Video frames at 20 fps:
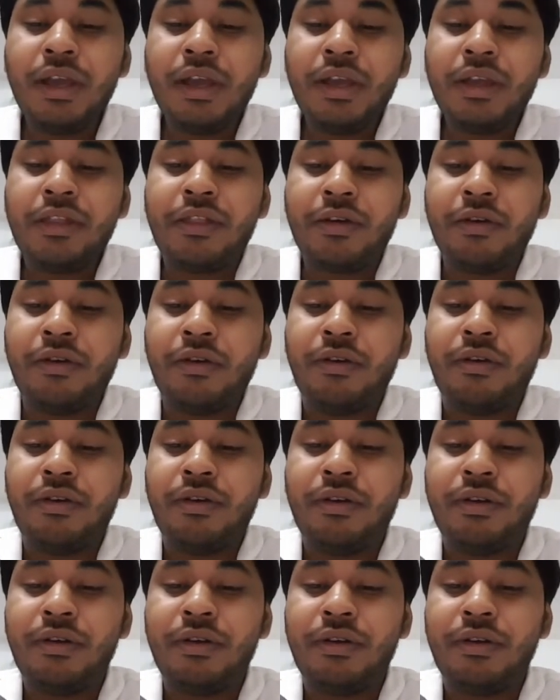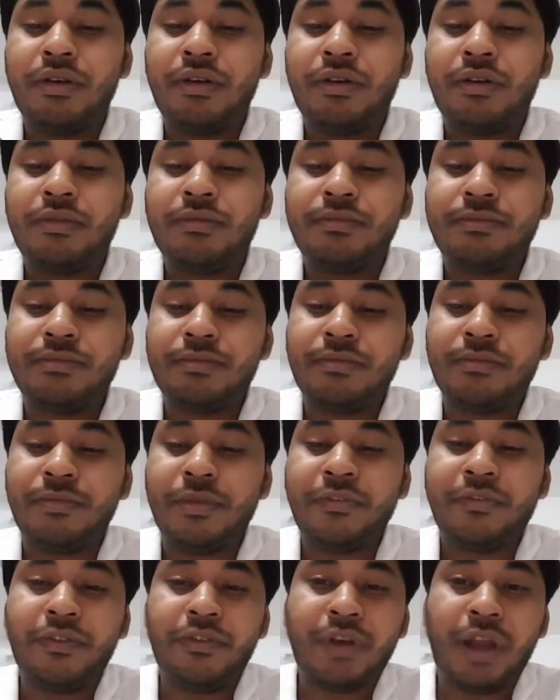So
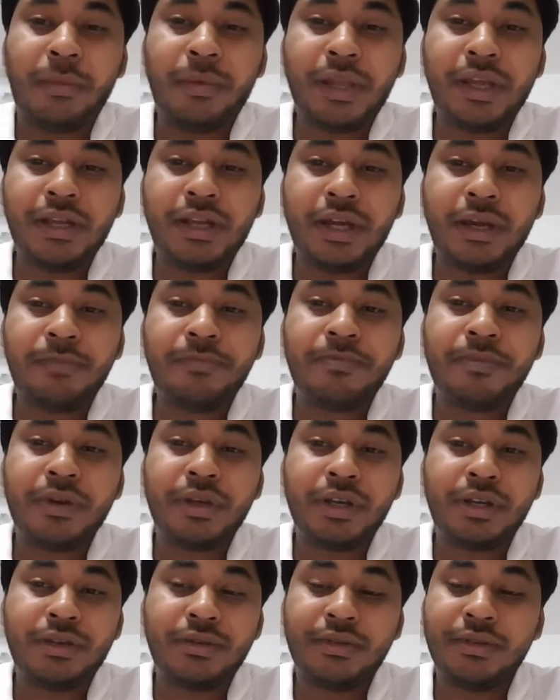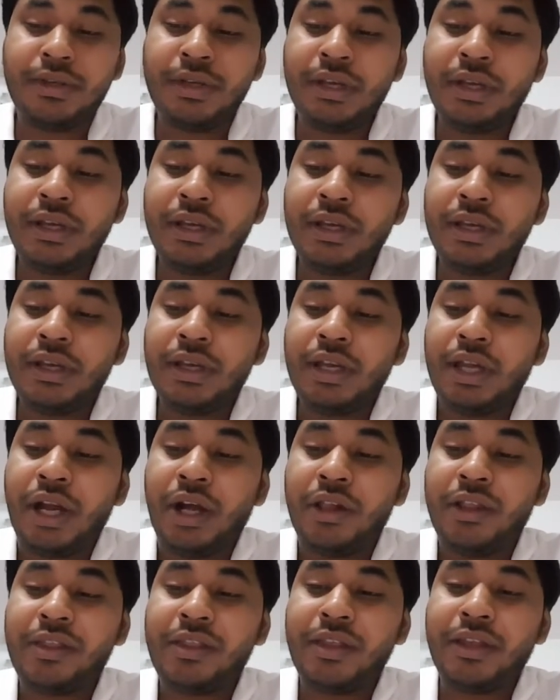before wrapping it up,
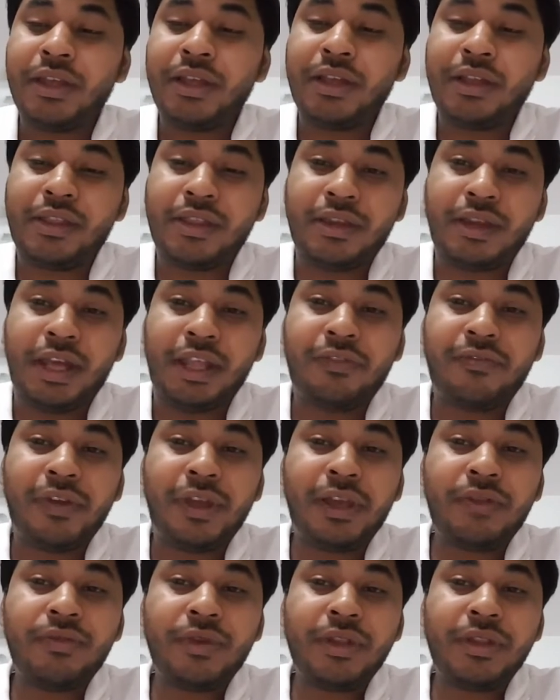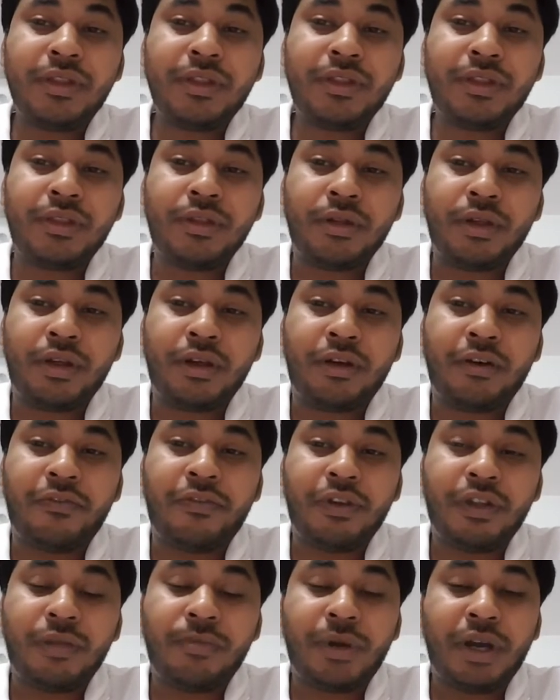I'll say it's a nice fragrance
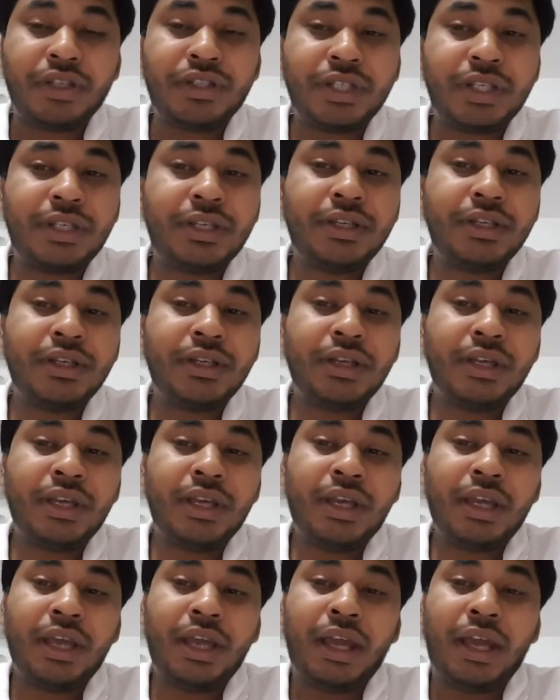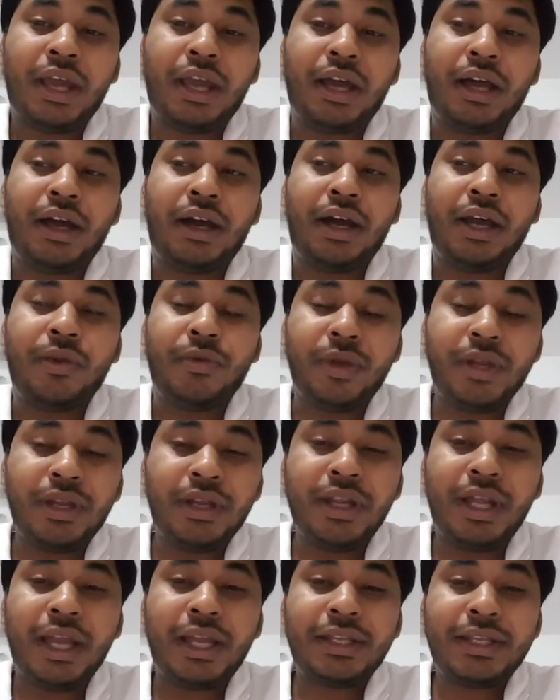for the budget. I really
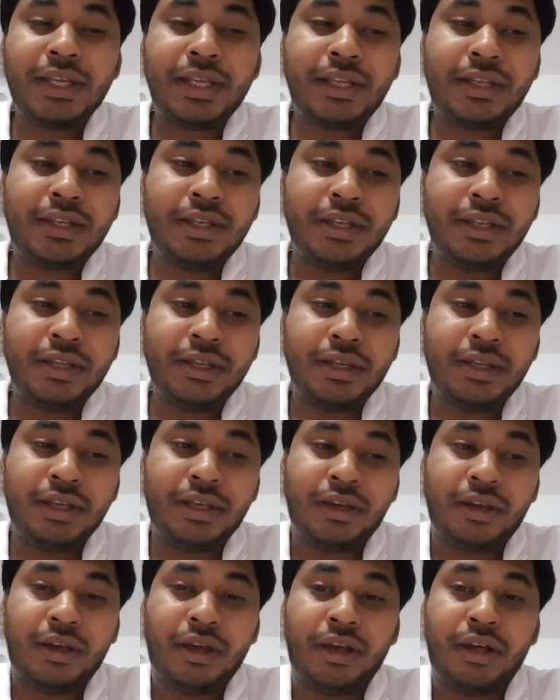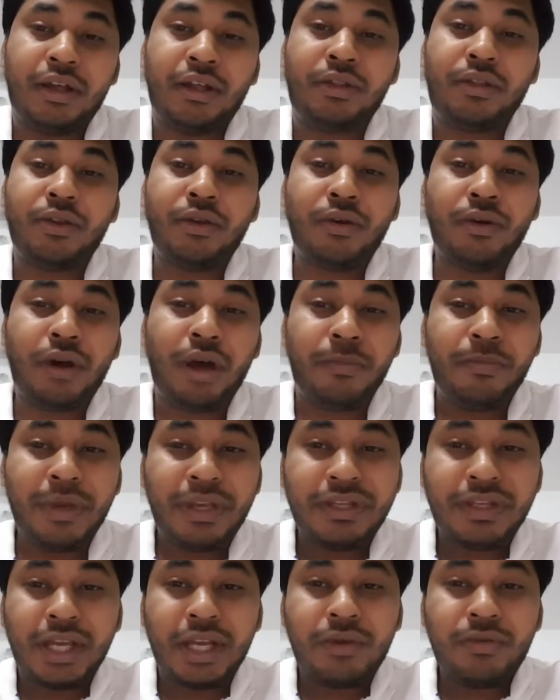liked it, though a bit
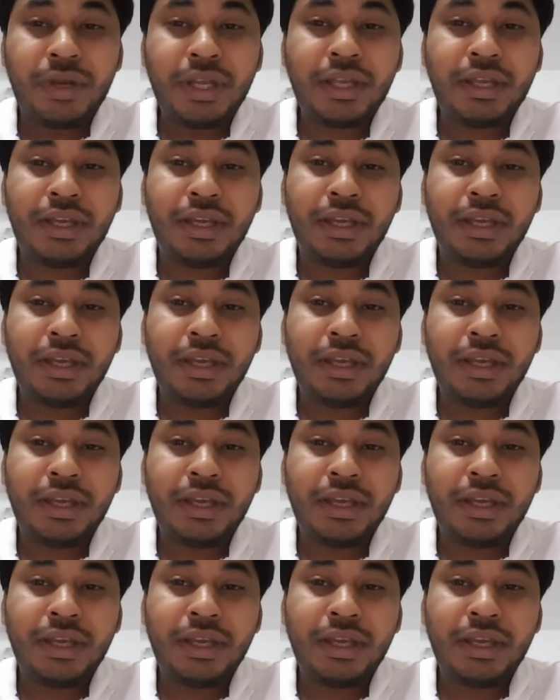generic.